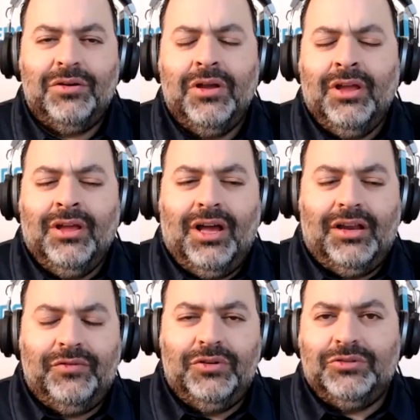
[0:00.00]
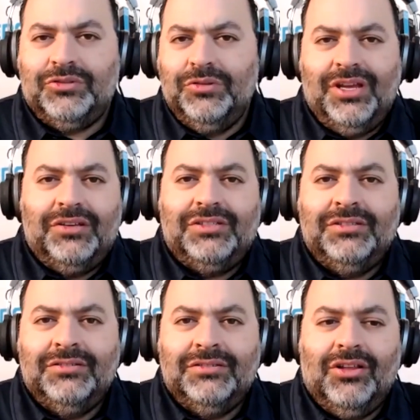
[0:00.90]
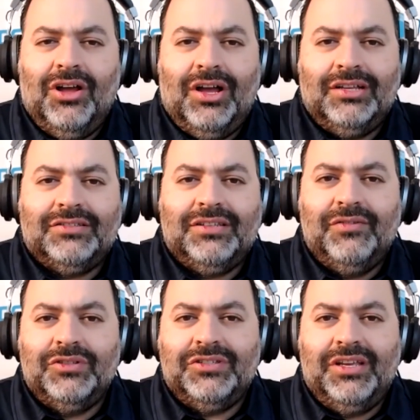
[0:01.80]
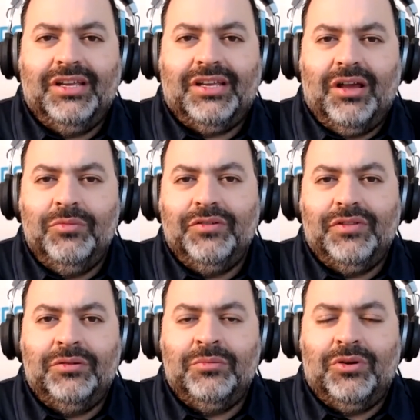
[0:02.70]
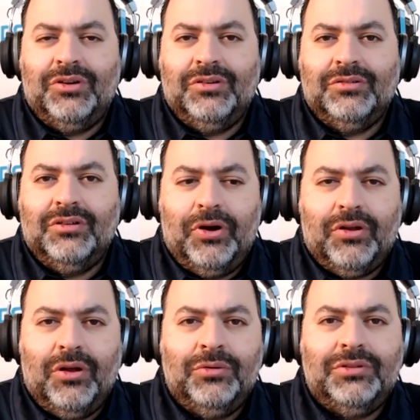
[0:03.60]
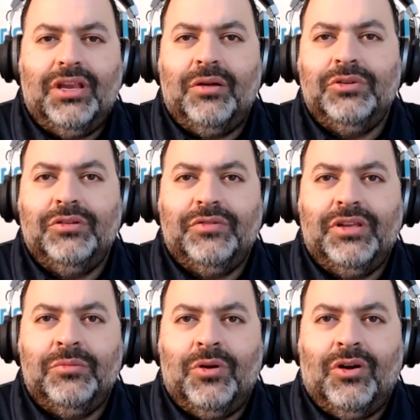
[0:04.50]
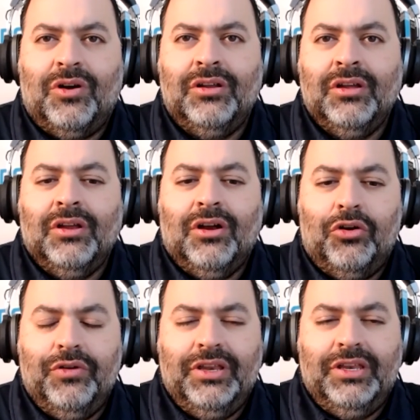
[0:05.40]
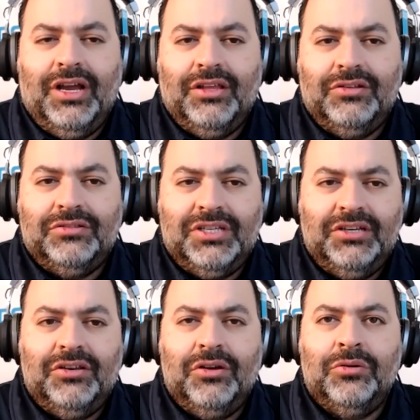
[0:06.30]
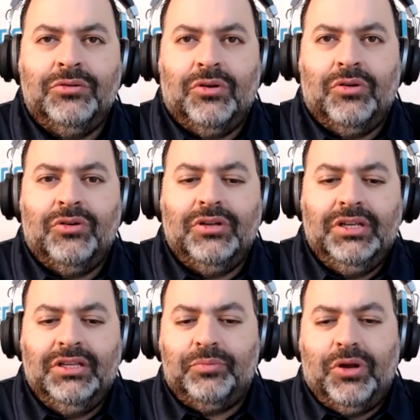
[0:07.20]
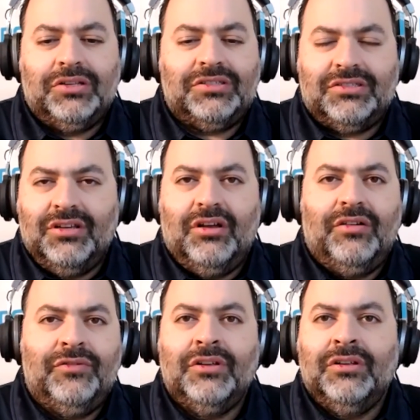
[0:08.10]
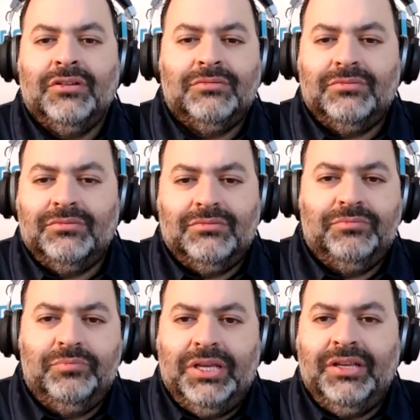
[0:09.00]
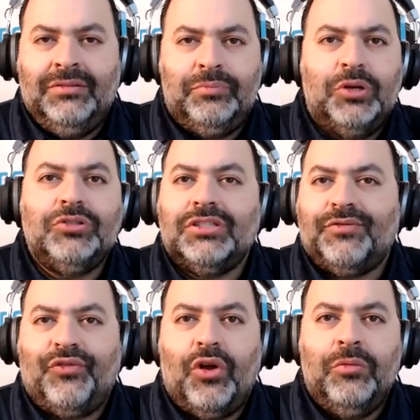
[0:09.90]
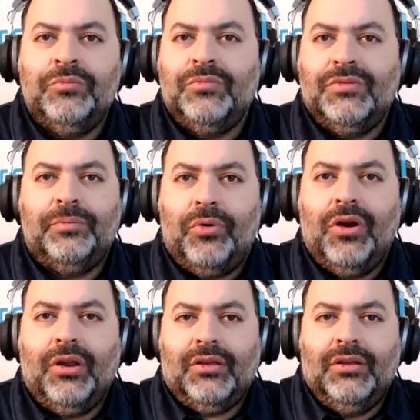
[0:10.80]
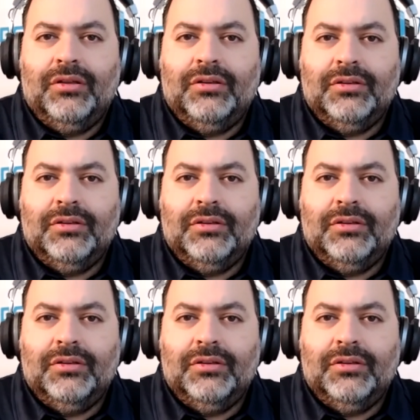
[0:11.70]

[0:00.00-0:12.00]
So, out of your 2,000 lots, give or take, how many of them are park owned and how many of them are already either tenant owned or in the process of being purchased from the park?